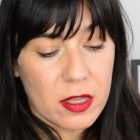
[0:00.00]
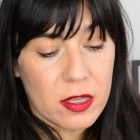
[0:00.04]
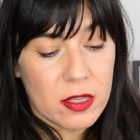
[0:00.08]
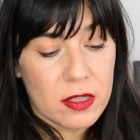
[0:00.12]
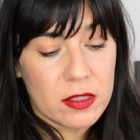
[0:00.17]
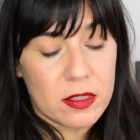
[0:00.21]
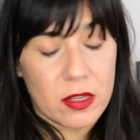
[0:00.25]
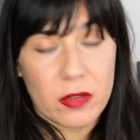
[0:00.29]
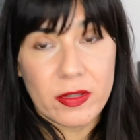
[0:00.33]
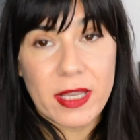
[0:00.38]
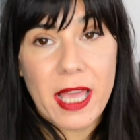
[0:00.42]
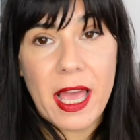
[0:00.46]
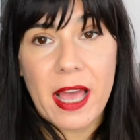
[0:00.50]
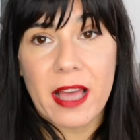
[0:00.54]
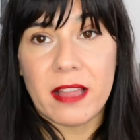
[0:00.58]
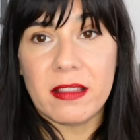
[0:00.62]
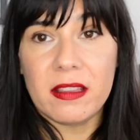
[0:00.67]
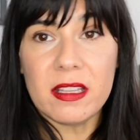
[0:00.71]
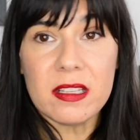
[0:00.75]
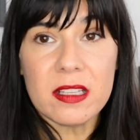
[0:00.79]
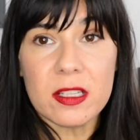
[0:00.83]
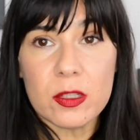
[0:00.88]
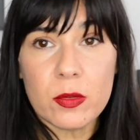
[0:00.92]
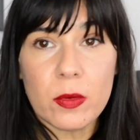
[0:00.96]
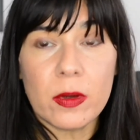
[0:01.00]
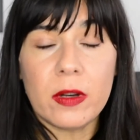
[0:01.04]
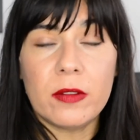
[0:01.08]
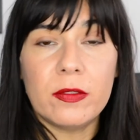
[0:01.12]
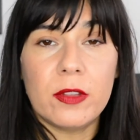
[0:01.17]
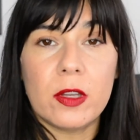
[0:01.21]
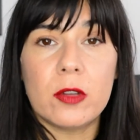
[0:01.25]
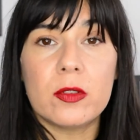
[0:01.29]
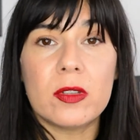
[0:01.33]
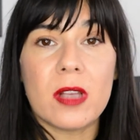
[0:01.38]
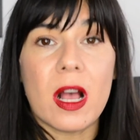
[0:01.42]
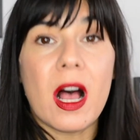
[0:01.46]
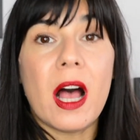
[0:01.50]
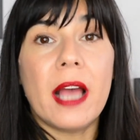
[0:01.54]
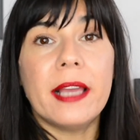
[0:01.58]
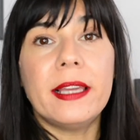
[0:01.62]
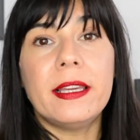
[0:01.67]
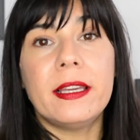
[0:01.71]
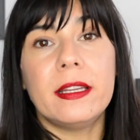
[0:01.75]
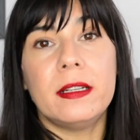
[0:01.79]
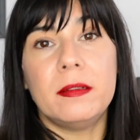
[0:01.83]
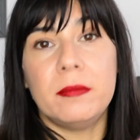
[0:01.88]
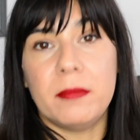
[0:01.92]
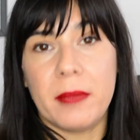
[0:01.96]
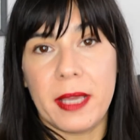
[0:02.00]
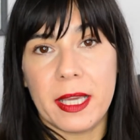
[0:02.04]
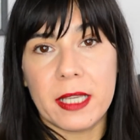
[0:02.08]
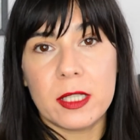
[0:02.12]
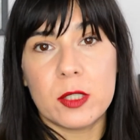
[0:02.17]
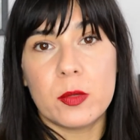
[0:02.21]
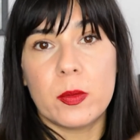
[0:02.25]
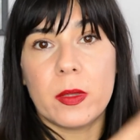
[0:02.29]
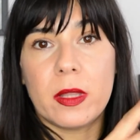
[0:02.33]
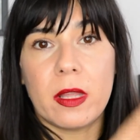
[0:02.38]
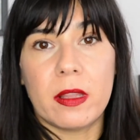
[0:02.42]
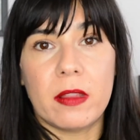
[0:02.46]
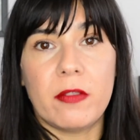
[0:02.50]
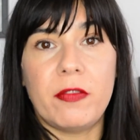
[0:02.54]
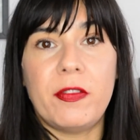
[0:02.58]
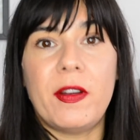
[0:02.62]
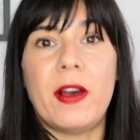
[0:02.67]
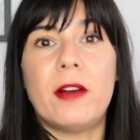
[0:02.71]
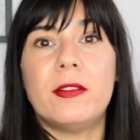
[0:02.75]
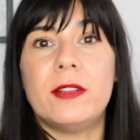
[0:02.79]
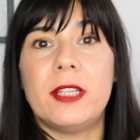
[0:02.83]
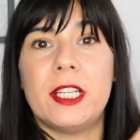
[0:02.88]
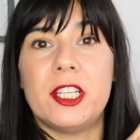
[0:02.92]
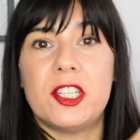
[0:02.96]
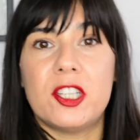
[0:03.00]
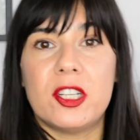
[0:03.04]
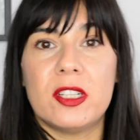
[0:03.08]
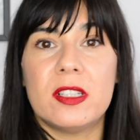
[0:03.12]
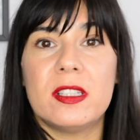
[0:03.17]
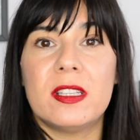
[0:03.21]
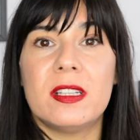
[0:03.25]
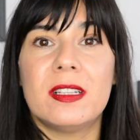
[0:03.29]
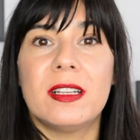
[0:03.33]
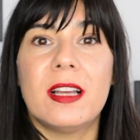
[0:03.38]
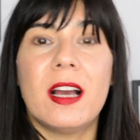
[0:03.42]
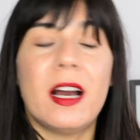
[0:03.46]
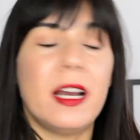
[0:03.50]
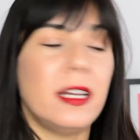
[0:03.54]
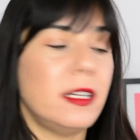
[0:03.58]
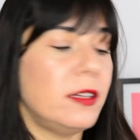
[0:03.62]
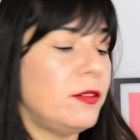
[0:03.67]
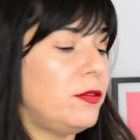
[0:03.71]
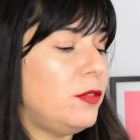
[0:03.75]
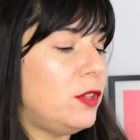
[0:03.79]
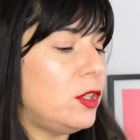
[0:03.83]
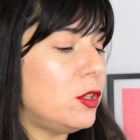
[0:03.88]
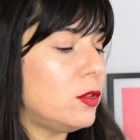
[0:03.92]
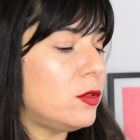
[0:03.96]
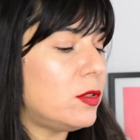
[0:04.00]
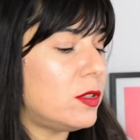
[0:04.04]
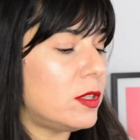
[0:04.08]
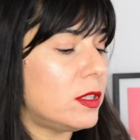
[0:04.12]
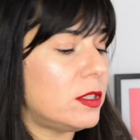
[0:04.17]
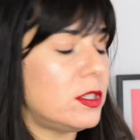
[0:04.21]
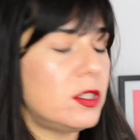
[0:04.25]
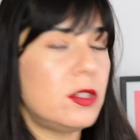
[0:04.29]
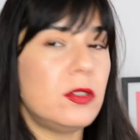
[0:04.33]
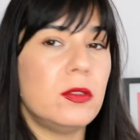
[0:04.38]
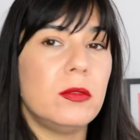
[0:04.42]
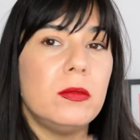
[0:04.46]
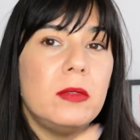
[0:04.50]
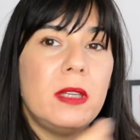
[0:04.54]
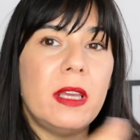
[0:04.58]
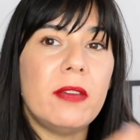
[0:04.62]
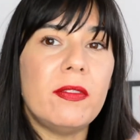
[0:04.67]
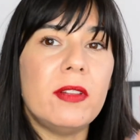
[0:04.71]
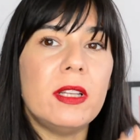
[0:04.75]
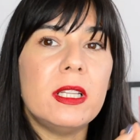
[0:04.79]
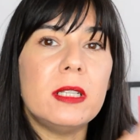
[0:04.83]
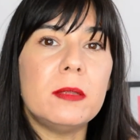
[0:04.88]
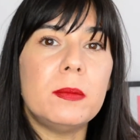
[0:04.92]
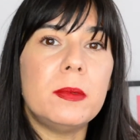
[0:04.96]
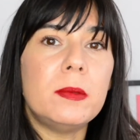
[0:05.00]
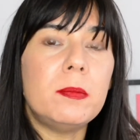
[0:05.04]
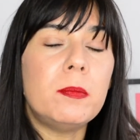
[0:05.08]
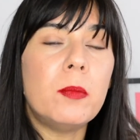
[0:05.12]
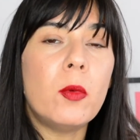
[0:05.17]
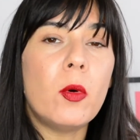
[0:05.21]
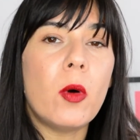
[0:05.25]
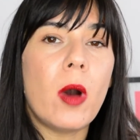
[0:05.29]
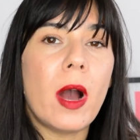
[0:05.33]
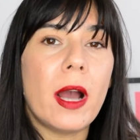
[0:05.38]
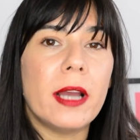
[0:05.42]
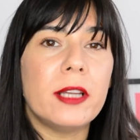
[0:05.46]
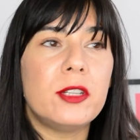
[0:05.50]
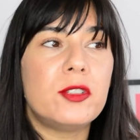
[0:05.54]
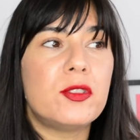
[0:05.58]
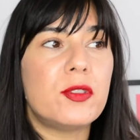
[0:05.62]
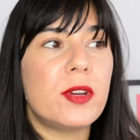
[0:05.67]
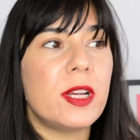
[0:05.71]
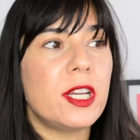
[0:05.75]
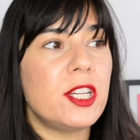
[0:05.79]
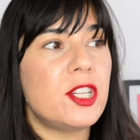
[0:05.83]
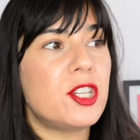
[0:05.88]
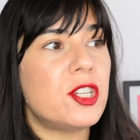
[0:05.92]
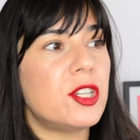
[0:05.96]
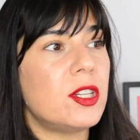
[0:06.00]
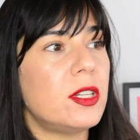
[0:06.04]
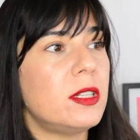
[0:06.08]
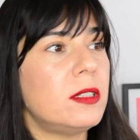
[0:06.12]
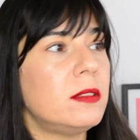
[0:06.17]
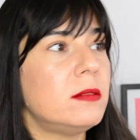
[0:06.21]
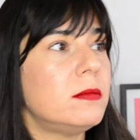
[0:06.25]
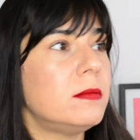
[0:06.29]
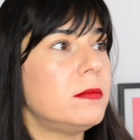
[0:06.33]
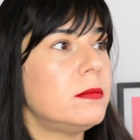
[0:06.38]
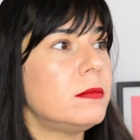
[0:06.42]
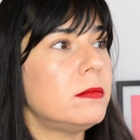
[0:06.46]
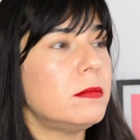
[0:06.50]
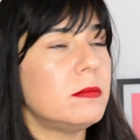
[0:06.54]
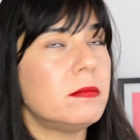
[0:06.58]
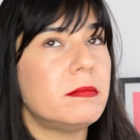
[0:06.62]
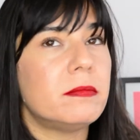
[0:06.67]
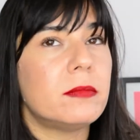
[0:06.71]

So yeah, this is one of those I can mix with other foundations and kind of use it to give a little bit more hydration,